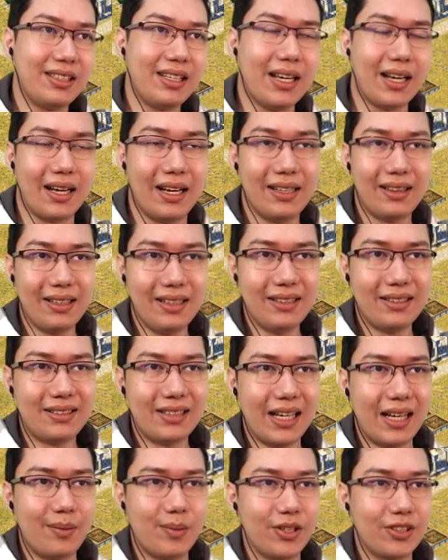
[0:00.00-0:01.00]
Yeah, I think
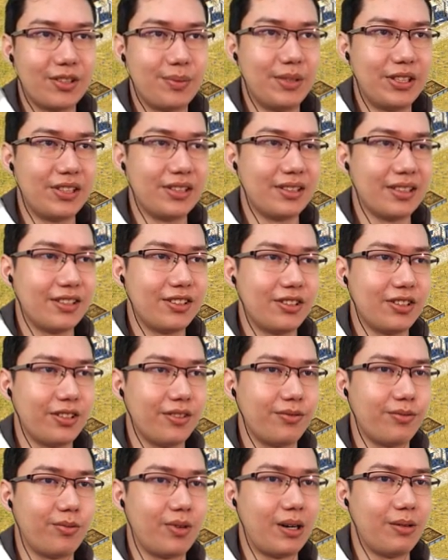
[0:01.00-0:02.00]
sandbox missions are sort
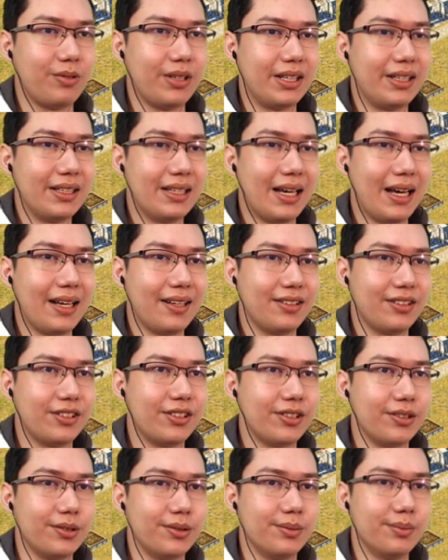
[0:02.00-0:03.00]
of what we can
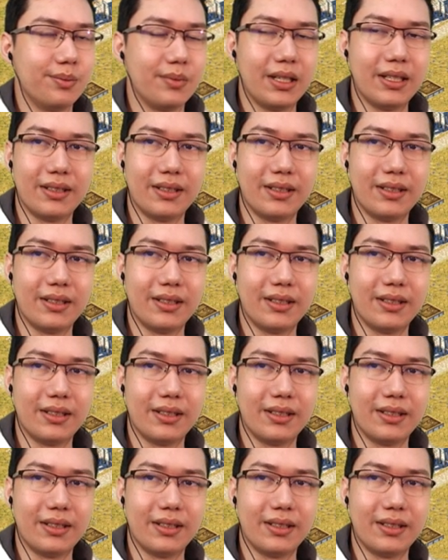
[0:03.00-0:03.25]
do